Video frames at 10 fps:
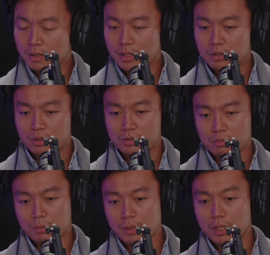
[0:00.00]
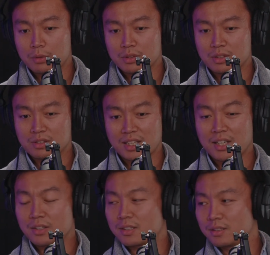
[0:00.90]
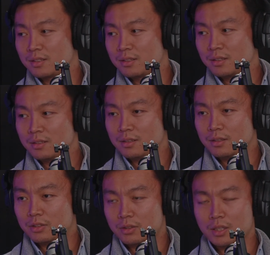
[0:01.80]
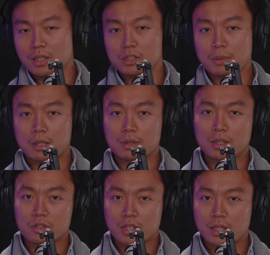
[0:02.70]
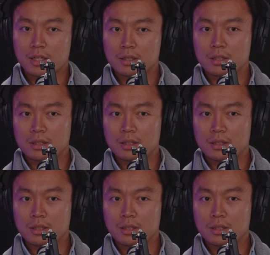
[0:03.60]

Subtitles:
And Jesus' reply was neither, so that God's power can shine.